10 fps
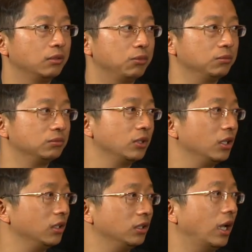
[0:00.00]

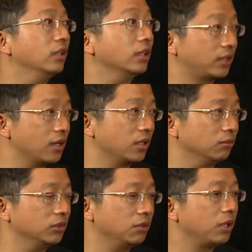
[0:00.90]
and they sell them.
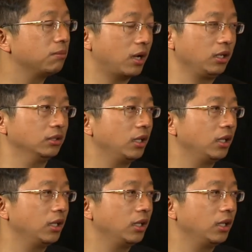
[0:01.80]
They make money.